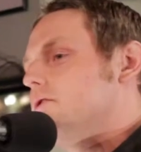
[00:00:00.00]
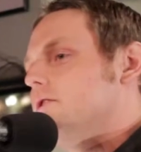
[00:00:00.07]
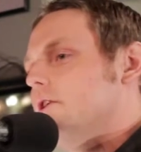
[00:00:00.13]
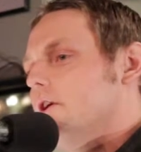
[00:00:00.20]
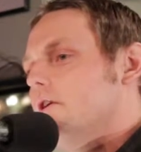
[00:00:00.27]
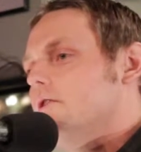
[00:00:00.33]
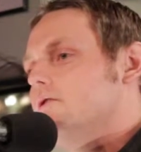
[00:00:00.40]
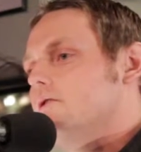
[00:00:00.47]
you
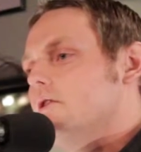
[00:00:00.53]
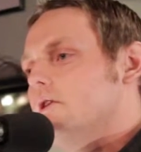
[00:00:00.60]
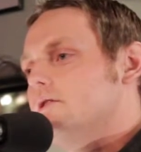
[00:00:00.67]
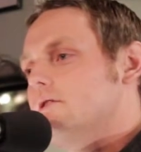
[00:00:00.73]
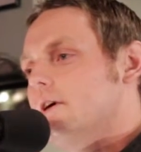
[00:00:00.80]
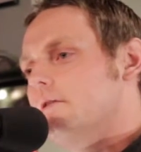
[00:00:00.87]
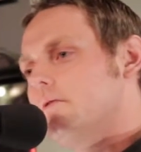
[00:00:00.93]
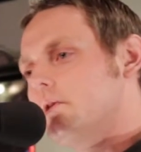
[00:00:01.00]
know? So it's
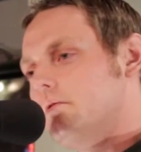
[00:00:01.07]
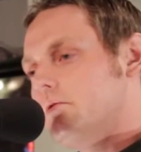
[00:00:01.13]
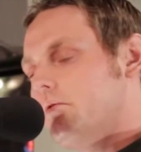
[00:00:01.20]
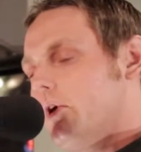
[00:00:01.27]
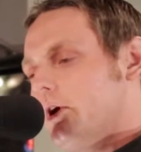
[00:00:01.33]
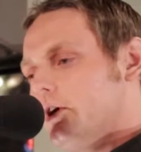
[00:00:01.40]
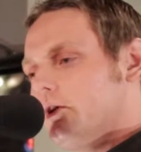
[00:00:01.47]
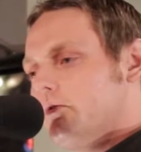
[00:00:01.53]
like, what's
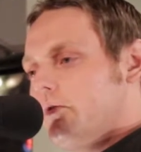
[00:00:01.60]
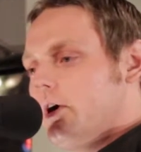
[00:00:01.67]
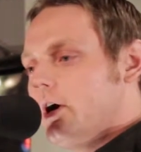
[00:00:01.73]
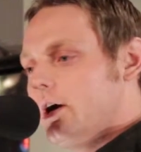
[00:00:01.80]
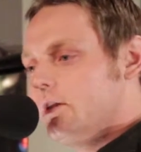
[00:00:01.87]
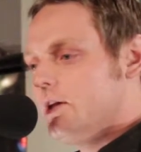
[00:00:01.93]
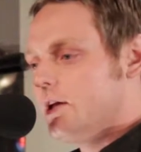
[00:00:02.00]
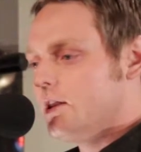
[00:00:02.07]
fair is fair.
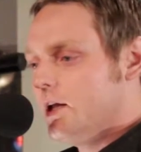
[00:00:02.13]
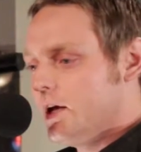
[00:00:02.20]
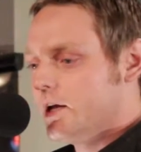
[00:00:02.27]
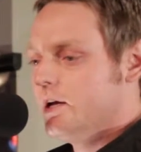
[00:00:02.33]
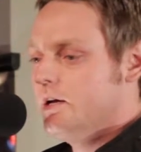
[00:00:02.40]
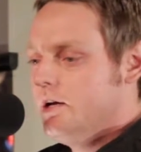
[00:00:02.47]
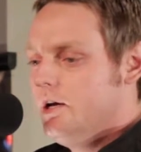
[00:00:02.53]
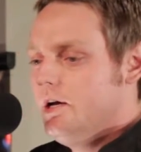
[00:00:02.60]
I think, like,
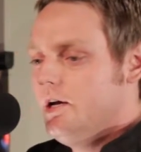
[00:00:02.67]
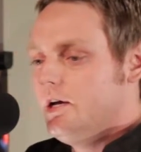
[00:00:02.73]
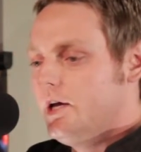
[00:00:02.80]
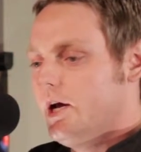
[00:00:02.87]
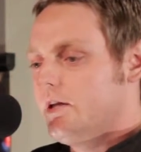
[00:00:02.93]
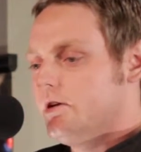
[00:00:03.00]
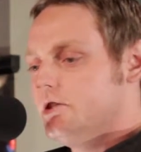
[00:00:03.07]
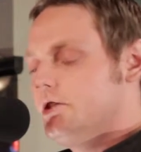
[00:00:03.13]

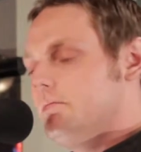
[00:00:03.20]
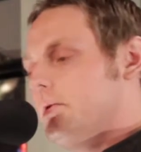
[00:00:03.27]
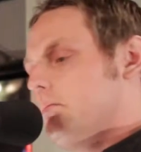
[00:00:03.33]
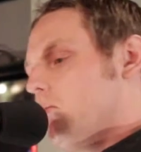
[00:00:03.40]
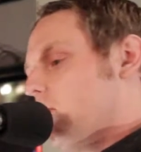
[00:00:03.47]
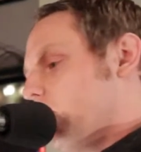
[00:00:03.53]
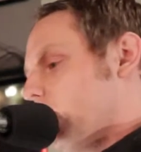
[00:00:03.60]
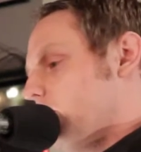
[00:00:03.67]
yeah, there should be
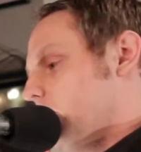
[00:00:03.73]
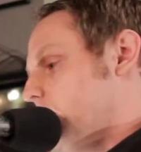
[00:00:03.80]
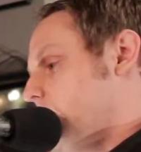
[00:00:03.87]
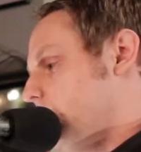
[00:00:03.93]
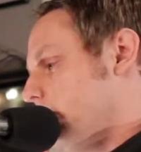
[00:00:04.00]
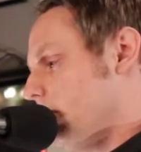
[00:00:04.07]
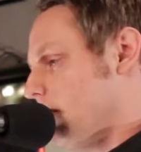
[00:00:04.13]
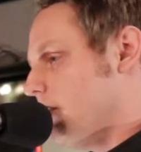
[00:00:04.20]
more women
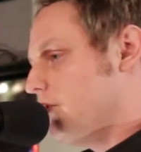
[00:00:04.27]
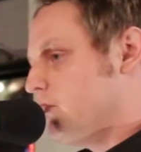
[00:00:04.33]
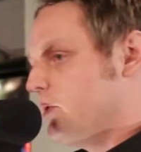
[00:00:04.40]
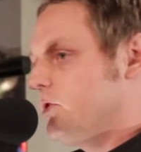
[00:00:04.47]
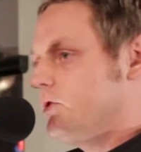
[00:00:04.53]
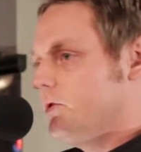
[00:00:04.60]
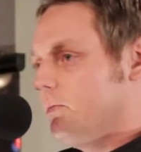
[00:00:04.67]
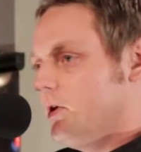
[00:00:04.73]
CEOs, but
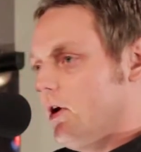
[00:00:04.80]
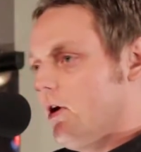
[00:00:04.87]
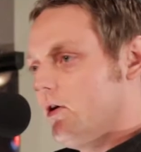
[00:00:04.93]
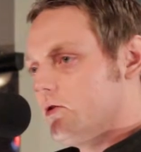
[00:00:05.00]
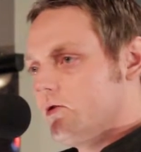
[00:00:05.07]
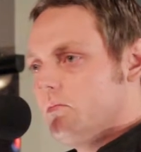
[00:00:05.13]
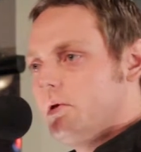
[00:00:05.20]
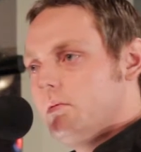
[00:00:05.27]
there should
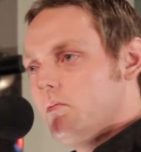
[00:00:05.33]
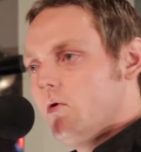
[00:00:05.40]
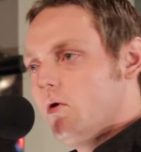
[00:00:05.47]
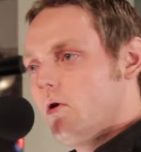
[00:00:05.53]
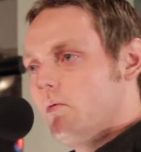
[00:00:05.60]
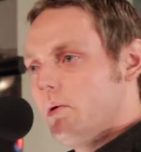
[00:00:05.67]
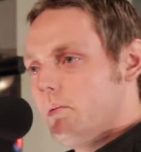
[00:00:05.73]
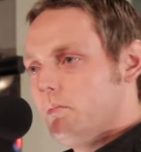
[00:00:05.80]
also be
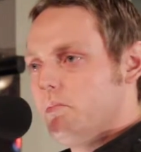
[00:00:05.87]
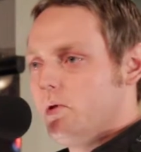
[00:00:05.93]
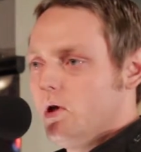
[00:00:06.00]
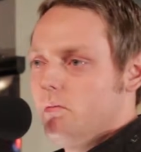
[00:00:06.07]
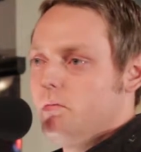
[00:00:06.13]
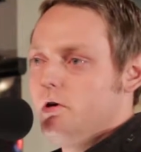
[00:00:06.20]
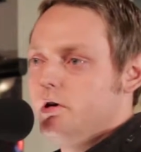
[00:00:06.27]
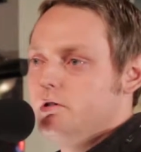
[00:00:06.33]
more women
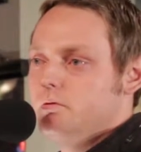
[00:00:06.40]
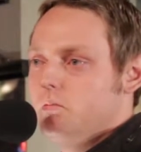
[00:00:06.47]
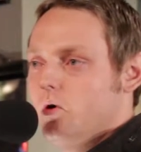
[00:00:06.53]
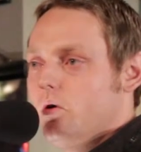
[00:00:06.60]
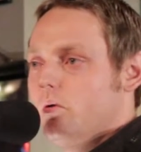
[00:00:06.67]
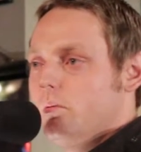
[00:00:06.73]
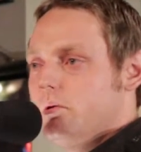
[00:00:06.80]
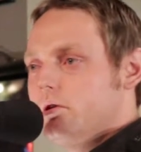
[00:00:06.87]
plumbers and
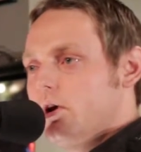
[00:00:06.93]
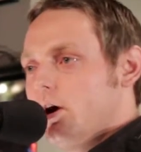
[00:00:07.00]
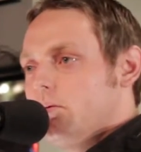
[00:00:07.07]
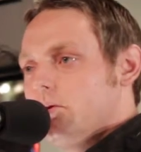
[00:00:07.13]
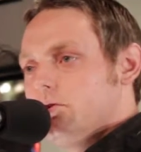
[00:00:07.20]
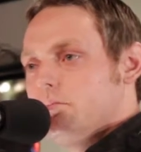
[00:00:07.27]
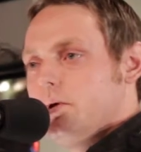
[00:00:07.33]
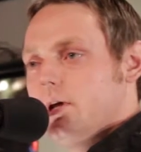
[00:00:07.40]
more women
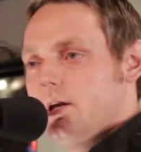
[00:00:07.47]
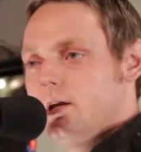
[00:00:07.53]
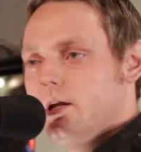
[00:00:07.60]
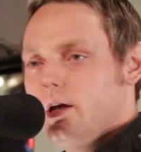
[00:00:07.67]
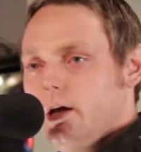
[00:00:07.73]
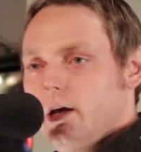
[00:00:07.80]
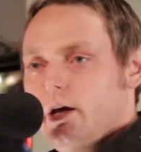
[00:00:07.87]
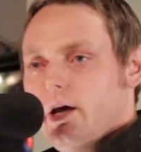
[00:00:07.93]
garbage men
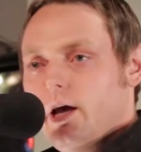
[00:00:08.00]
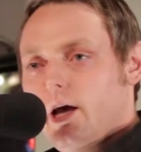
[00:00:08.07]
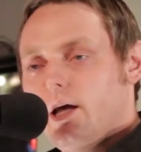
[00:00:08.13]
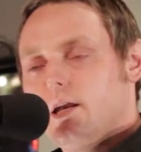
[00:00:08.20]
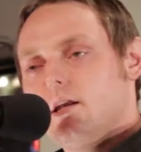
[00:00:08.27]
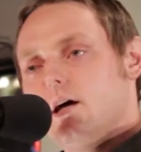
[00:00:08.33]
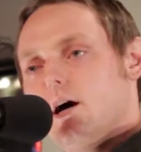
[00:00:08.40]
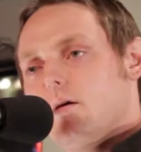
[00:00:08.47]

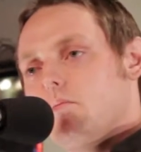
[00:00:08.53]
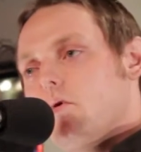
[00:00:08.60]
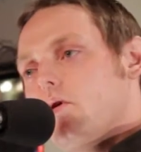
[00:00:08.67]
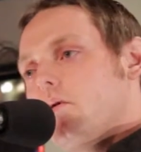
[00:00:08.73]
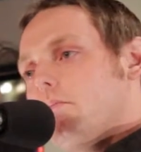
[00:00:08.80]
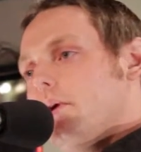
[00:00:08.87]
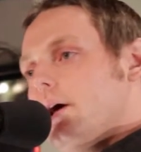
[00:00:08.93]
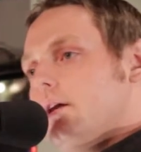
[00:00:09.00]
and
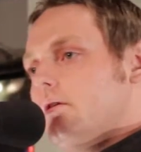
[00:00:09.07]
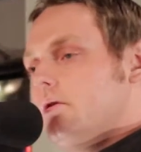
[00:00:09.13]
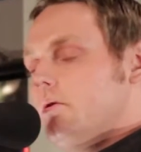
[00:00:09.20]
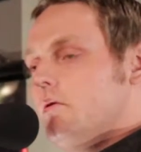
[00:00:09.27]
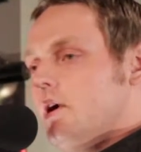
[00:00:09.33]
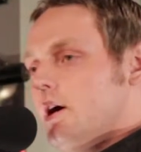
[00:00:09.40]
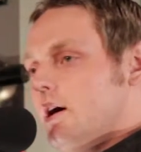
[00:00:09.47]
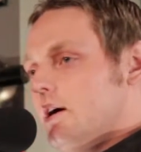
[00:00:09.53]
more men
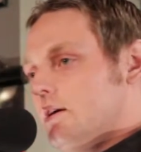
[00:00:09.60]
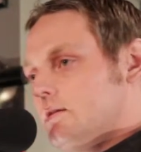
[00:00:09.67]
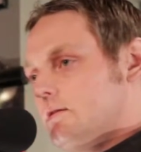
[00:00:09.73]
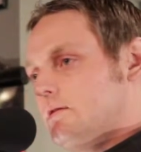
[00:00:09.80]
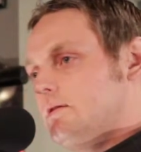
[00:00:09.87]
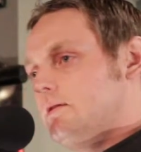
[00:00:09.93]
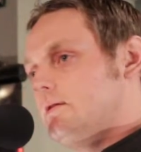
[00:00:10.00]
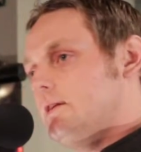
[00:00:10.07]
who
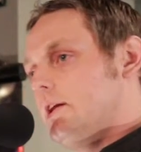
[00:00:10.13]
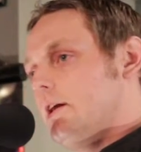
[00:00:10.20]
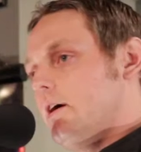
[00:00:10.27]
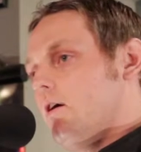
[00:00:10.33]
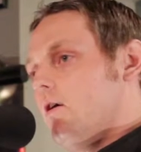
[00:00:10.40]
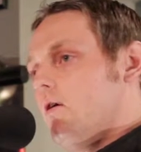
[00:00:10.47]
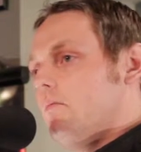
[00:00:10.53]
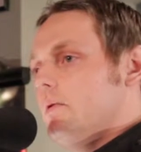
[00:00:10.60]
sit at
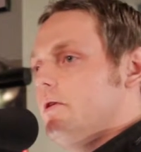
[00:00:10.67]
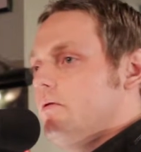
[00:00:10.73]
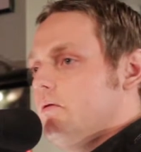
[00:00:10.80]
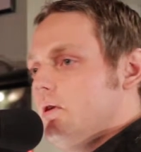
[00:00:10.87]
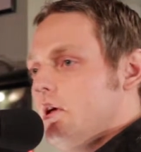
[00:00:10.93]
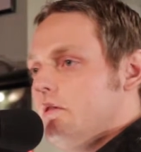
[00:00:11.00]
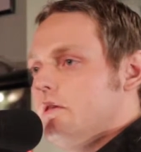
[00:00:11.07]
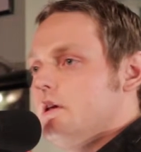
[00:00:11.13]
home and do
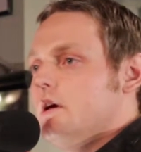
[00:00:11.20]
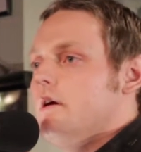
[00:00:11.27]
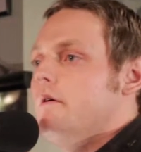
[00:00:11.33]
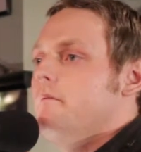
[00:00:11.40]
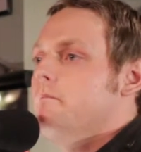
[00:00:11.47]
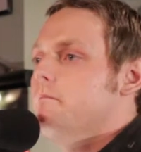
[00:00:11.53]
nothing.